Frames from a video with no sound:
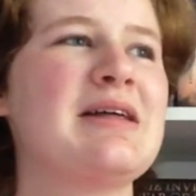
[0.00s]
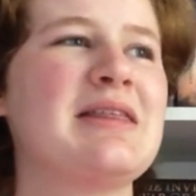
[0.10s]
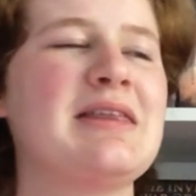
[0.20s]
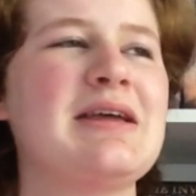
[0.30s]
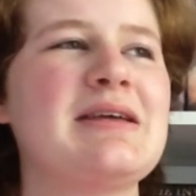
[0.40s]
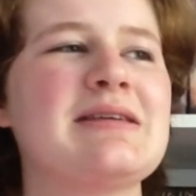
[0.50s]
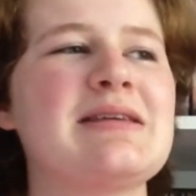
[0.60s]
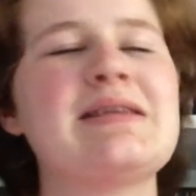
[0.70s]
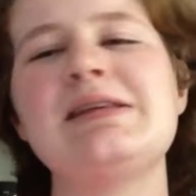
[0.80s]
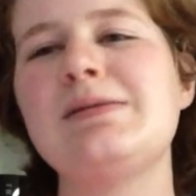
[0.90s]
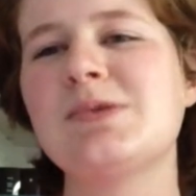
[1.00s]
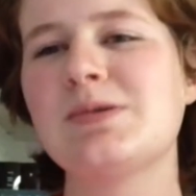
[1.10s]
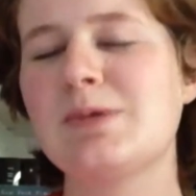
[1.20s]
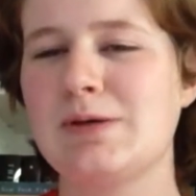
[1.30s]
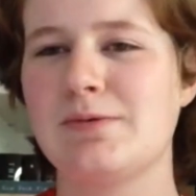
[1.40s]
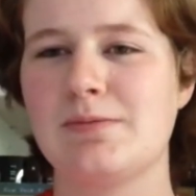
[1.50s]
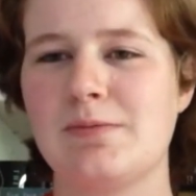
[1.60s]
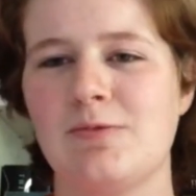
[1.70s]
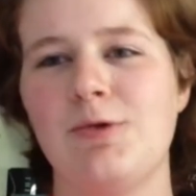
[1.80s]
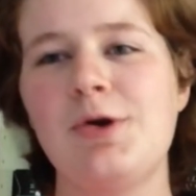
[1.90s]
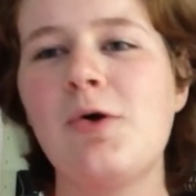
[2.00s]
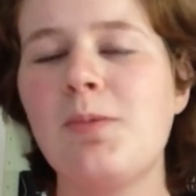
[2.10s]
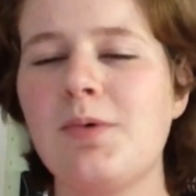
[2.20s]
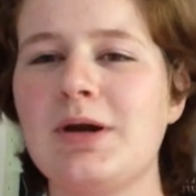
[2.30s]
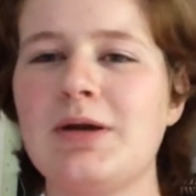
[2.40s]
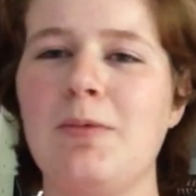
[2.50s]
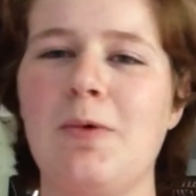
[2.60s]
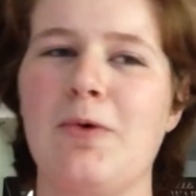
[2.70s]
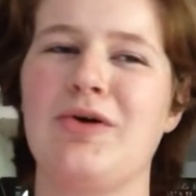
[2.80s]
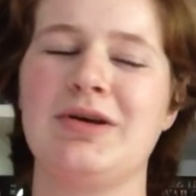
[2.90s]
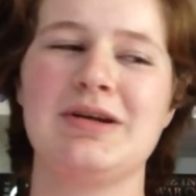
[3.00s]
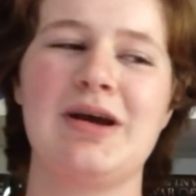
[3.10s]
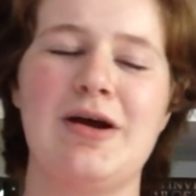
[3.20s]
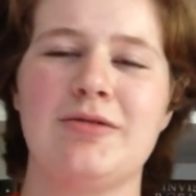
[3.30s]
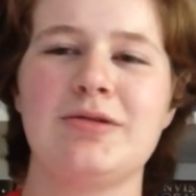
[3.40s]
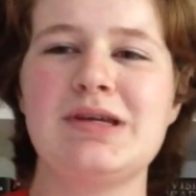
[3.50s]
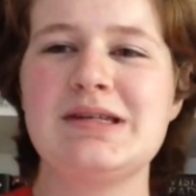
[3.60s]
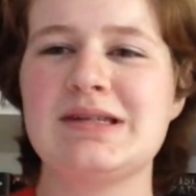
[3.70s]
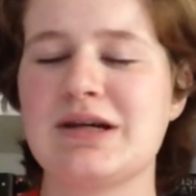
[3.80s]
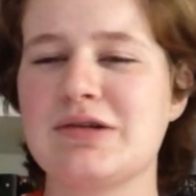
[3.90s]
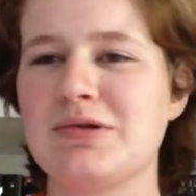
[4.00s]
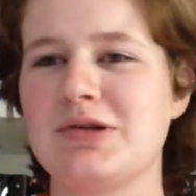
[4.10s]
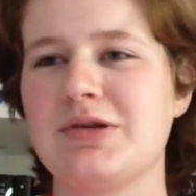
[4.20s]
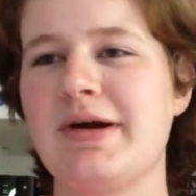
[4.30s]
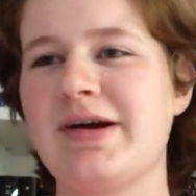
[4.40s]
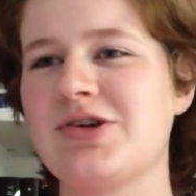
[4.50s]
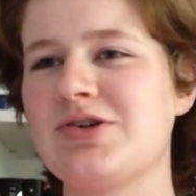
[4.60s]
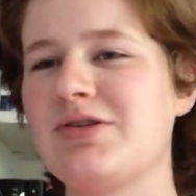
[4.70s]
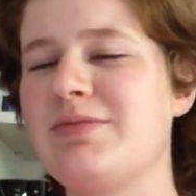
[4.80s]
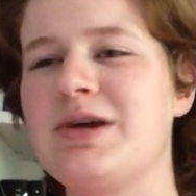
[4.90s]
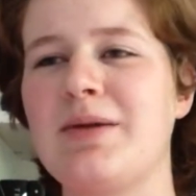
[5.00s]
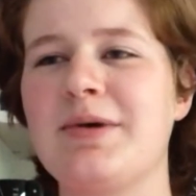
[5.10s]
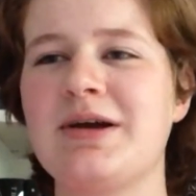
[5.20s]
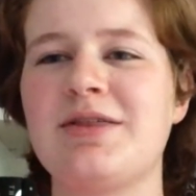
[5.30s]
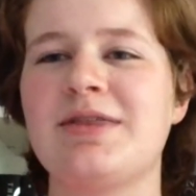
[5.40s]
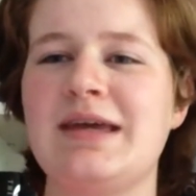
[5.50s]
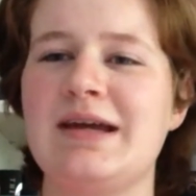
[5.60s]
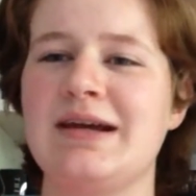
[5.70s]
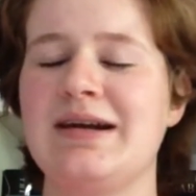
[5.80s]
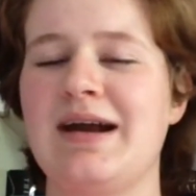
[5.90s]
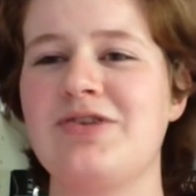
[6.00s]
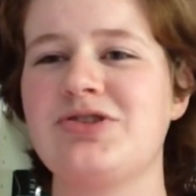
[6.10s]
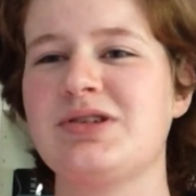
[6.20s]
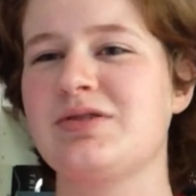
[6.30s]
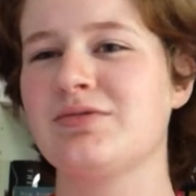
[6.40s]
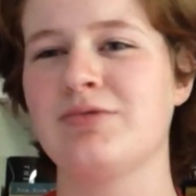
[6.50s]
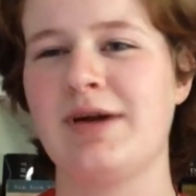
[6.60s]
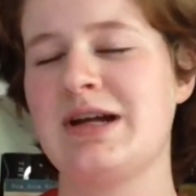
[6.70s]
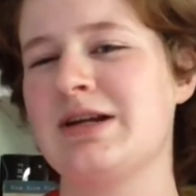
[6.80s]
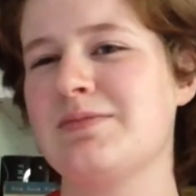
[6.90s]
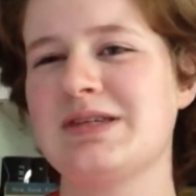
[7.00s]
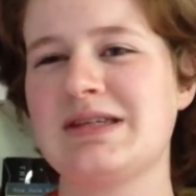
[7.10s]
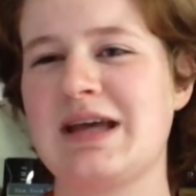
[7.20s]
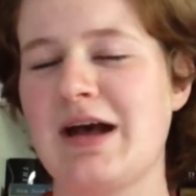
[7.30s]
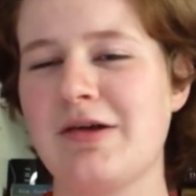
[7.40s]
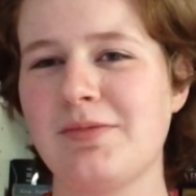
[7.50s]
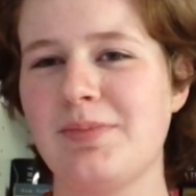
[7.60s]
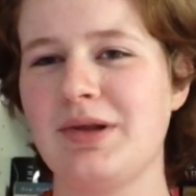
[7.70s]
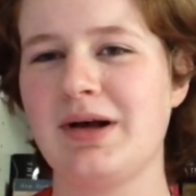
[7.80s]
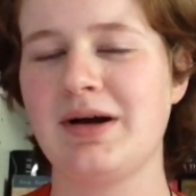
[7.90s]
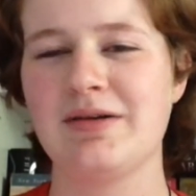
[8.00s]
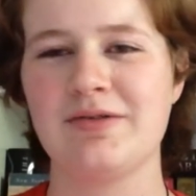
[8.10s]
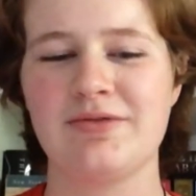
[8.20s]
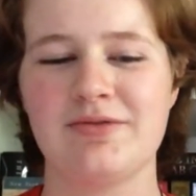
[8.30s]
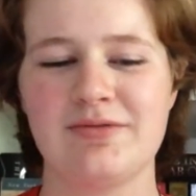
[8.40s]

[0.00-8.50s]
things seem to be reopening more and release schedules are actually becoming a thing and not just a random scatter plot of